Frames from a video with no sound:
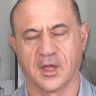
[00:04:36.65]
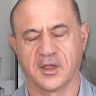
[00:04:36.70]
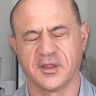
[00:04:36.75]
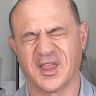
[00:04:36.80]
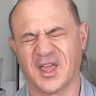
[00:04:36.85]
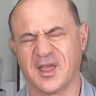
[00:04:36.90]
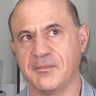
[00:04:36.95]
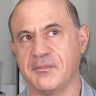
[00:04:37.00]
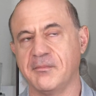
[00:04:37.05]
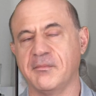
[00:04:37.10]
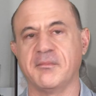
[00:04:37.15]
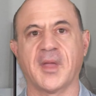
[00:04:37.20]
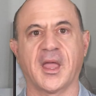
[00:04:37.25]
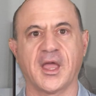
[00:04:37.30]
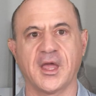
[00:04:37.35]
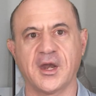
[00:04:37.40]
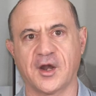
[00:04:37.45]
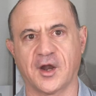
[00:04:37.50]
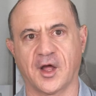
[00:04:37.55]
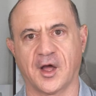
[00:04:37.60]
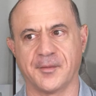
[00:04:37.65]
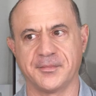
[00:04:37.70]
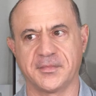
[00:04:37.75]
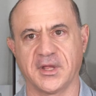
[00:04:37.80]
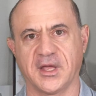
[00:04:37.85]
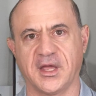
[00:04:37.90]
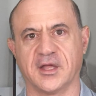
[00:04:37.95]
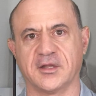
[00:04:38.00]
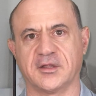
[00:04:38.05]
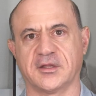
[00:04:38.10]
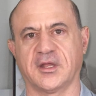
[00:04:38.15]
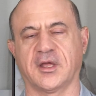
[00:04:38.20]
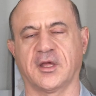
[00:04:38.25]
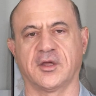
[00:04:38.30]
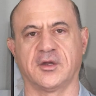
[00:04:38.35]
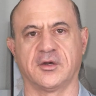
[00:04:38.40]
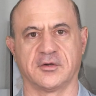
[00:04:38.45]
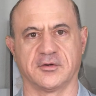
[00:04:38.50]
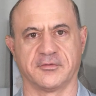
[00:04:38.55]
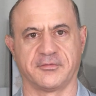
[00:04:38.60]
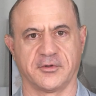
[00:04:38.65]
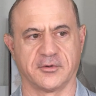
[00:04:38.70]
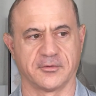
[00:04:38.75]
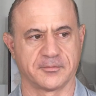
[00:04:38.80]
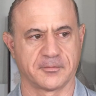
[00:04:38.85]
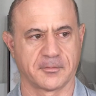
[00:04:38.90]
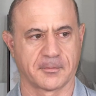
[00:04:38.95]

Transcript: They made it up to get the interview.